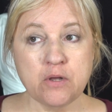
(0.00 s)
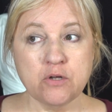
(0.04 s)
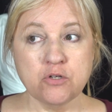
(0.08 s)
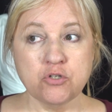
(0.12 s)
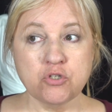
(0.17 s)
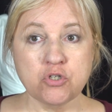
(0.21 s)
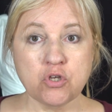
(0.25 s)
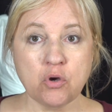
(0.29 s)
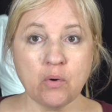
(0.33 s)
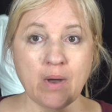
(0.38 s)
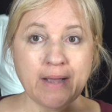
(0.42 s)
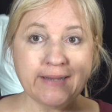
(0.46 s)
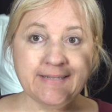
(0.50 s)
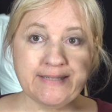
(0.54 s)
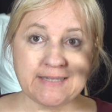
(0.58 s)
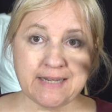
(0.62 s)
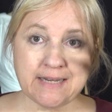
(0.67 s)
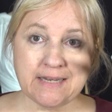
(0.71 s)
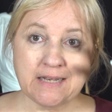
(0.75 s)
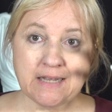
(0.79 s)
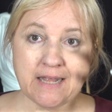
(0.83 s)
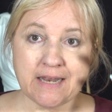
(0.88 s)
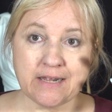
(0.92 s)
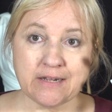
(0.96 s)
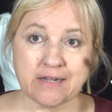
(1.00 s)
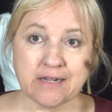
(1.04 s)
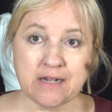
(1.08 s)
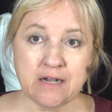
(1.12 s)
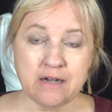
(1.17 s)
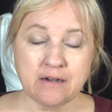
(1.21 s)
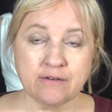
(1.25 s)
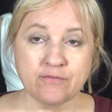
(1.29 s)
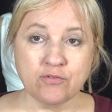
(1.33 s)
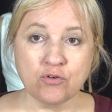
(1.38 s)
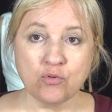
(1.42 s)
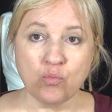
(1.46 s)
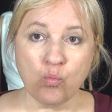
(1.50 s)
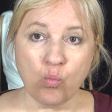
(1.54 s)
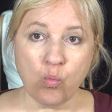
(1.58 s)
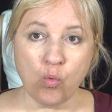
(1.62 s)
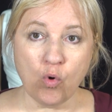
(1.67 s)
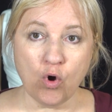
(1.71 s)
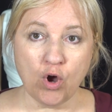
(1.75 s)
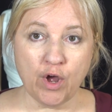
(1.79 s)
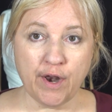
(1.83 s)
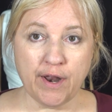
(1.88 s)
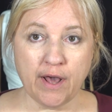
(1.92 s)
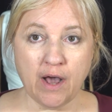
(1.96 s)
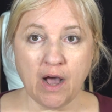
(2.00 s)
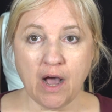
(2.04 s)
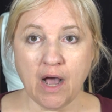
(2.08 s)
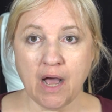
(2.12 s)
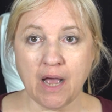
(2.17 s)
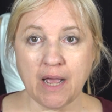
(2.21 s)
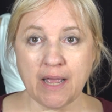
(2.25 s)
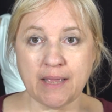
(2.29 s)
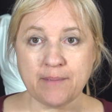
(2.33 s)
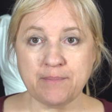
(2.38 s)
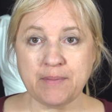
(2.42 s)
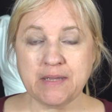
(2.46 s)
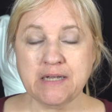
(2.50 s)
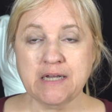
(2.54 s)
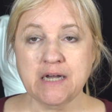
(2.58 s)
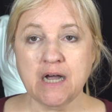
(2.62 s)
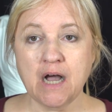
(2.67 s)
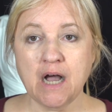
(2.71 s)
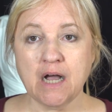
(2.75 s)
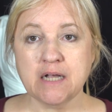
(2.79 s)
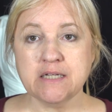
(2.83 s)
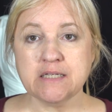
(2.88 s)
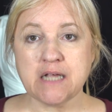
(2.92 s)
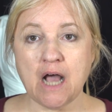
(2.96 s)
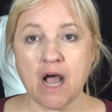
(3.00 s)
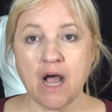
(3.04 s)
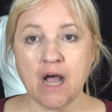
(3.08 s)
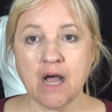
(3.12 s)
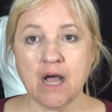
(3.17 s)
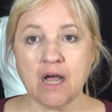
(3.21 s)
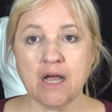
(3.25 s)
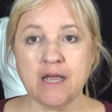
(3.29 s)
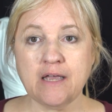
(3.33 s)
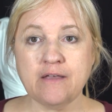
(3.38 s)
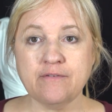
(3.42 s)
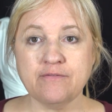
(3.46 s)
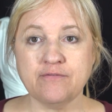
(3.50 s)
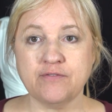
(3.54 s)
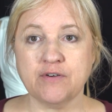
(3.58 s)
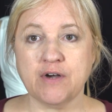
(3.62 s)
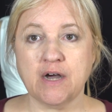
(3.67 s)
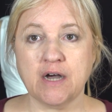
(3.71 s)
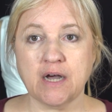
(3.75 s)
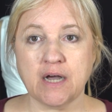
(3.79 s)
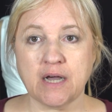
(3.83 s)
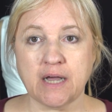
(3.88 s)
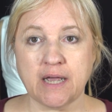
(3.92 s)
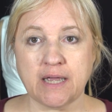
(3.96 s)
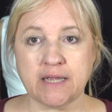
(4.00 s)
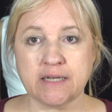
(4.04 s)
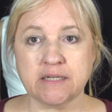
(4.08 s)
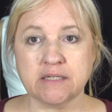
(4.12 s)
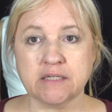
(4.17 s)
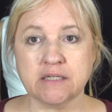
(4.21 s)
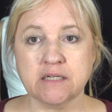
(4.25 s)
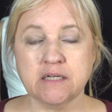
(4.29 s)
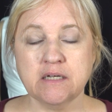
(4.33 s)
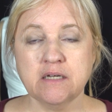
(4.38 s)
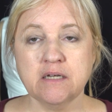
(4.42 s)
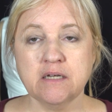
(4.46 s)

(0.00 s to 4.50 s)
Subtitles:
So I did let it cover one eye because I find